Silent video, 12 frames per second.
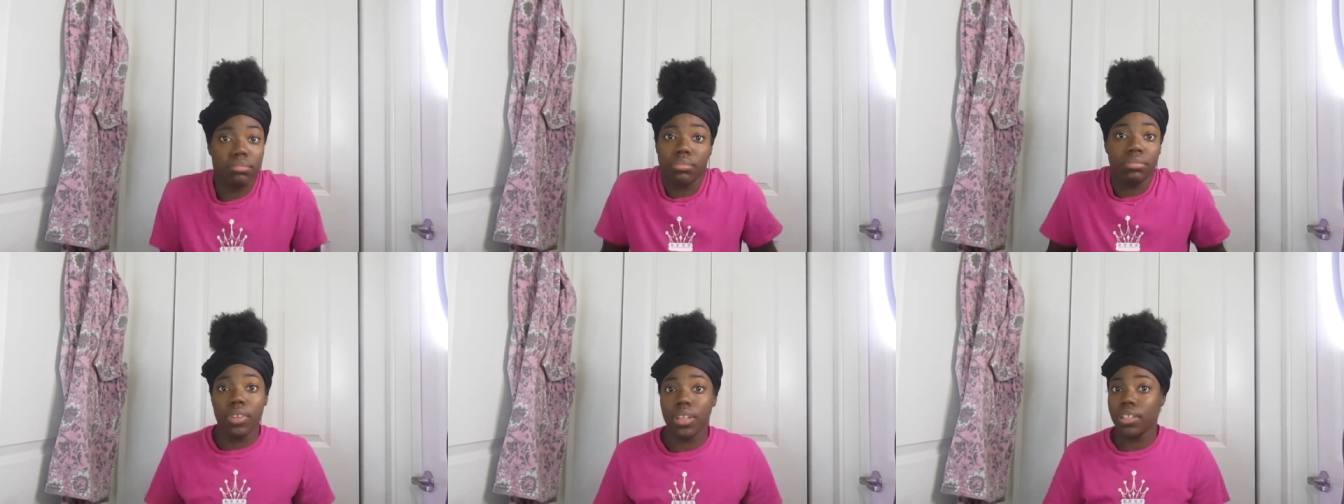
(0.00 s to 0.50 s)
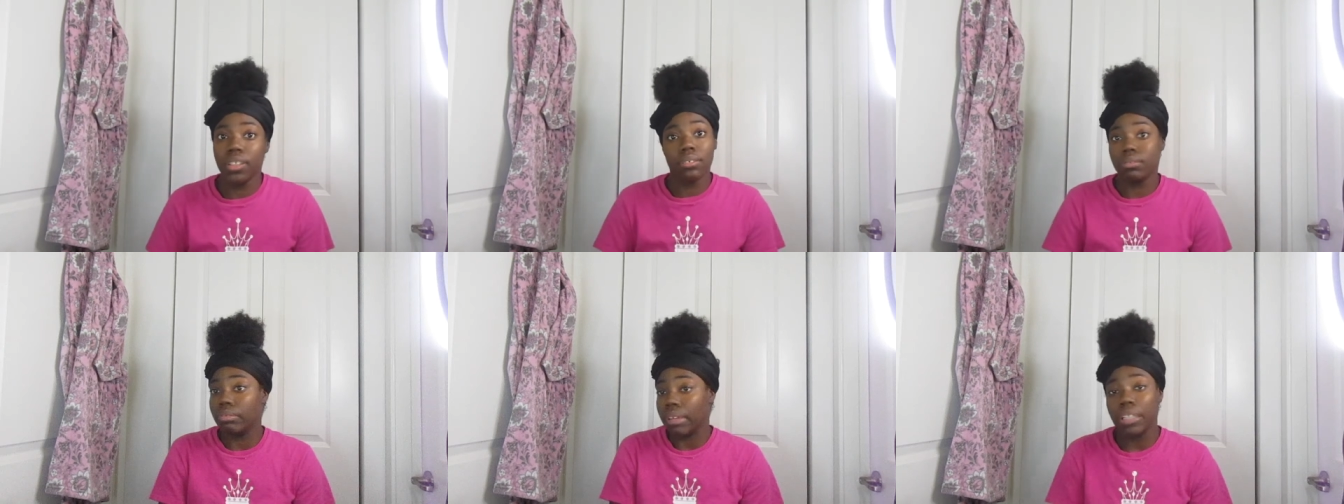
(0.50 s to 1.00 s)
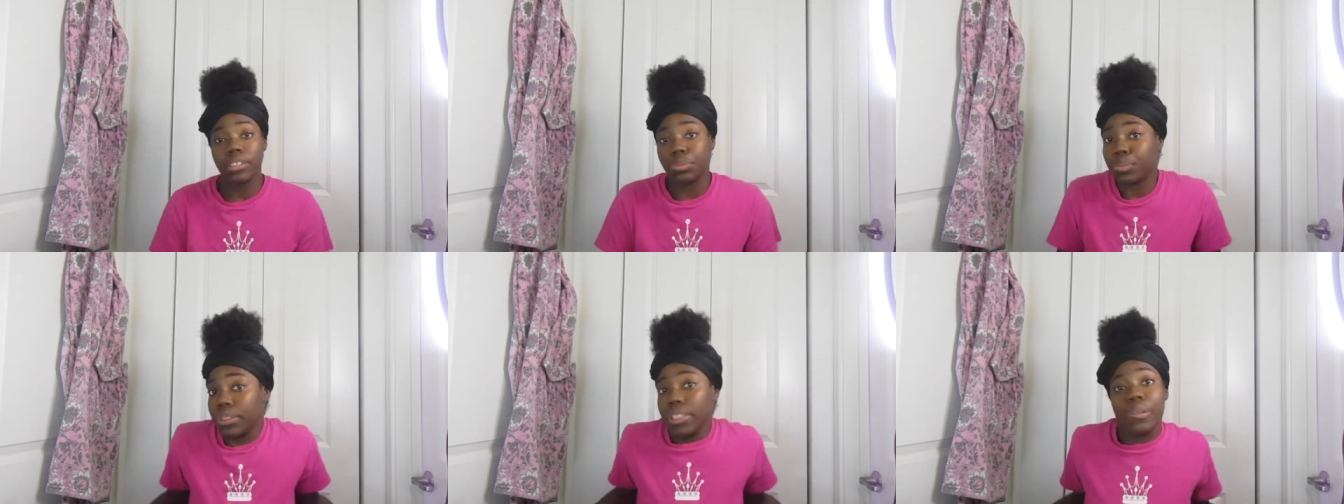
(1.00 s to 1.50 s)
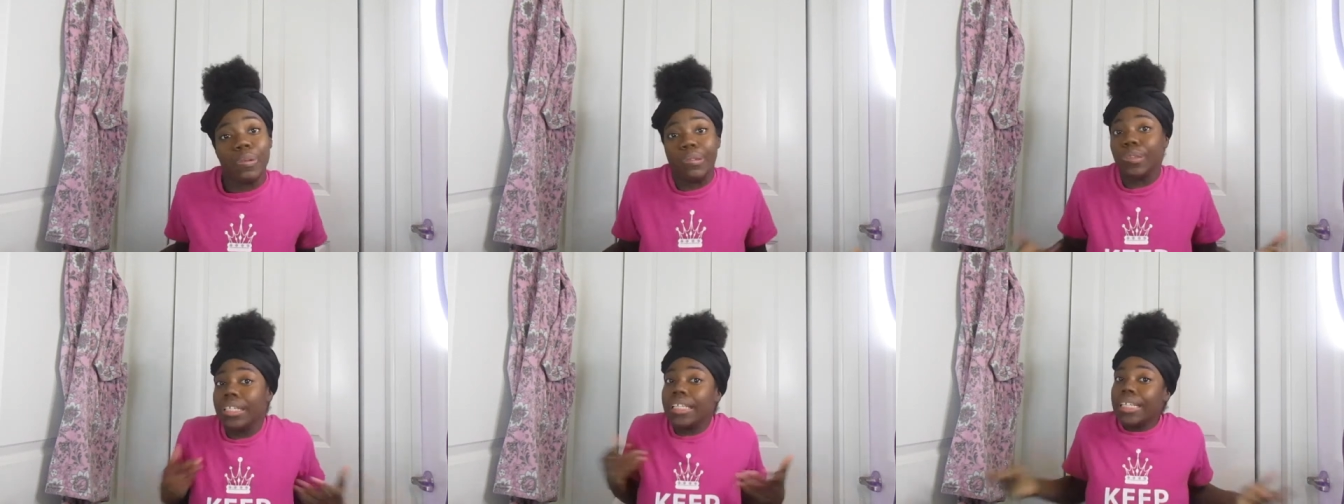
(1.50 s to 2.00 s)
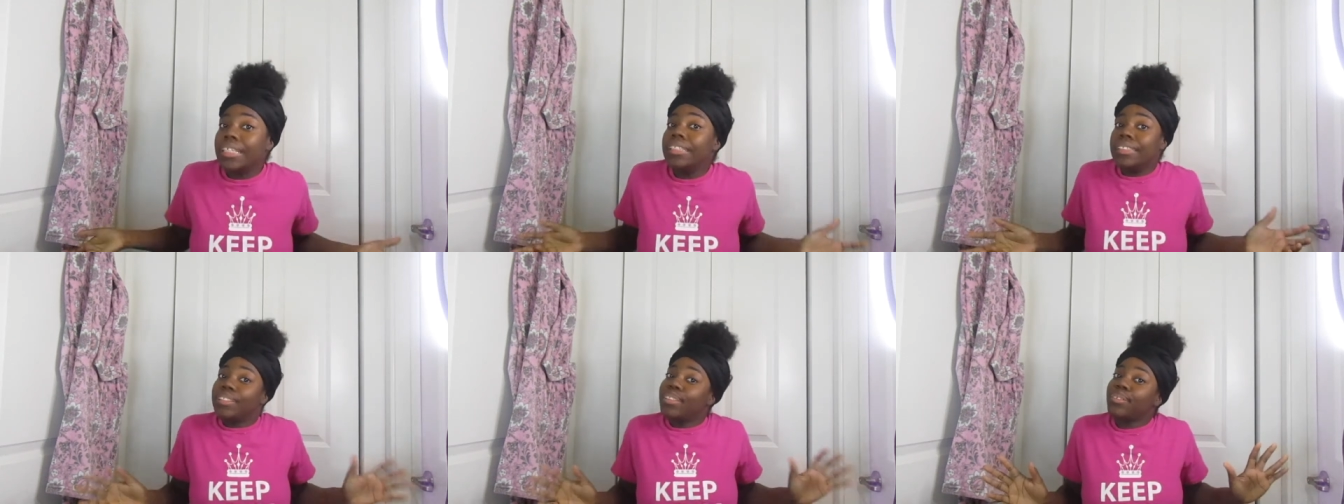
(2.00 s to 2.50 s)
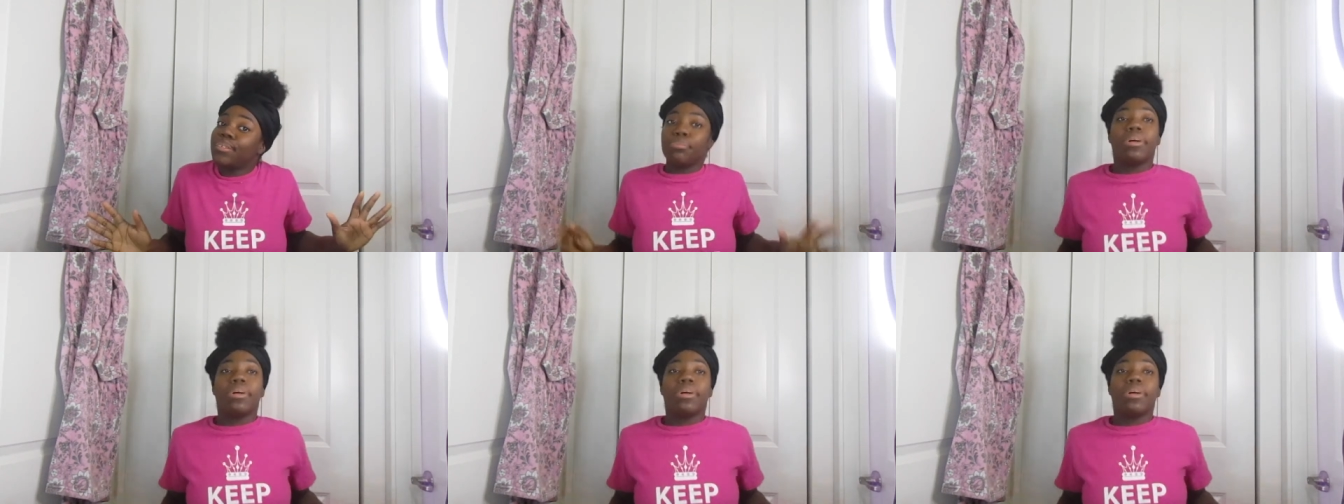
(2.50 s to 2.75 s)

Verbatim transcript: I'm saying? that's what it is. You know?